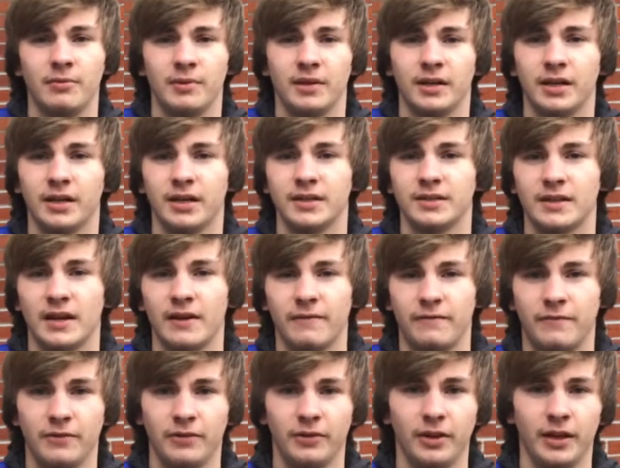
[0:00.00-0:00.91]
because I
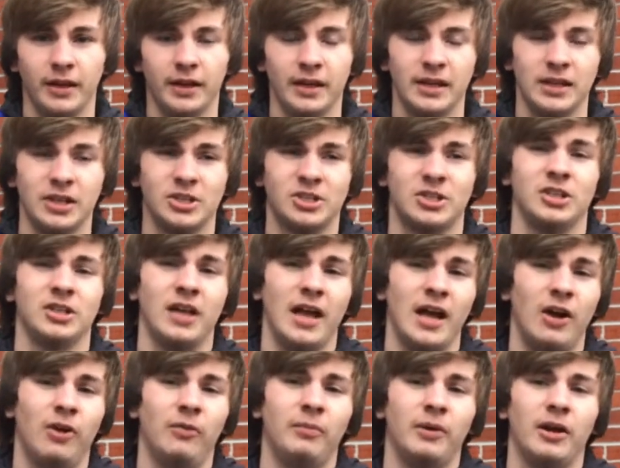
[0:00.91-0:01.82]
feel like it should
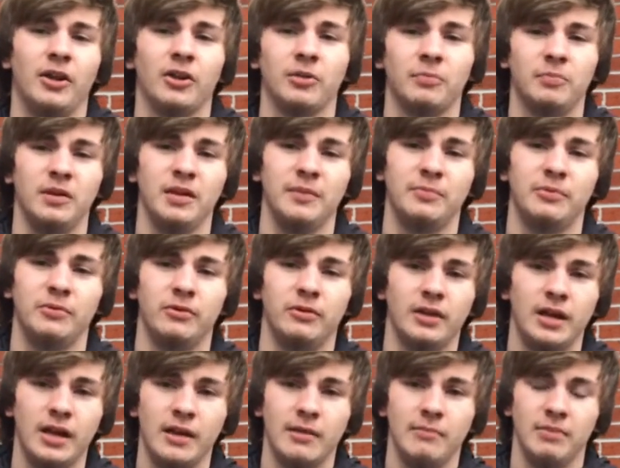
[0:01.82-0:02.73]
help other people,